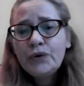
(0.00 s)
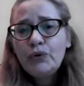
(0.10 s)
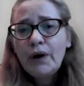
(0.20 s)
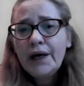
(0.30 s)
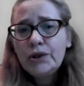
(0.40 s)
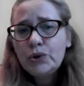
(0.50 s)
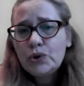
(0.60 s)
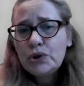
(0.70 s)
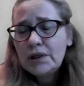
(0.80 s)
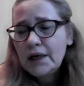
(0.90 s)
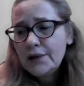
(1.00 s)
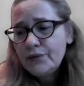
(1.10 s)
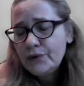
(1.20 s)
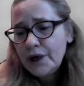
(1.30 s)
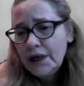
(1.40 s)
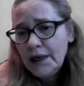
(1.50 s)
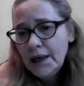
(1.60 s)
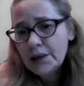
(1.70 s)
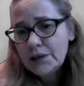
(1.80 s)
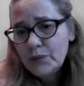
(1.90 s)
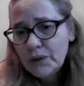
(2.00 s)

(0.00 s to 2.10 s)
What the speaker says: tried to sell for years,